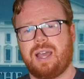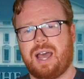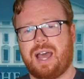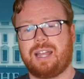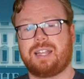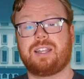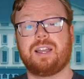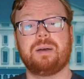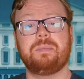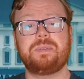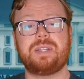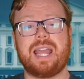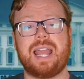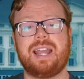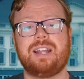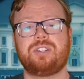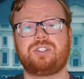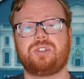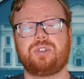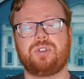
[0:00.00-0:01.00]
I come to
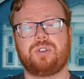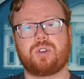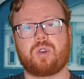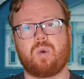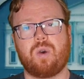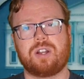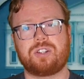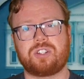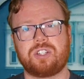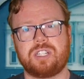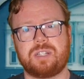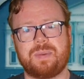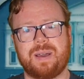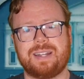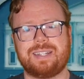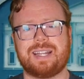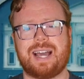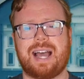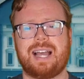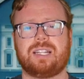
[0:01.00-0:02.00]
answer your questions
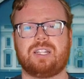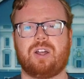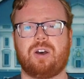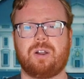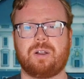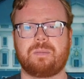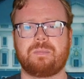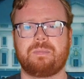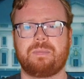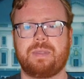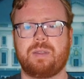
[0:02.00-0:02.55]
about dialogue.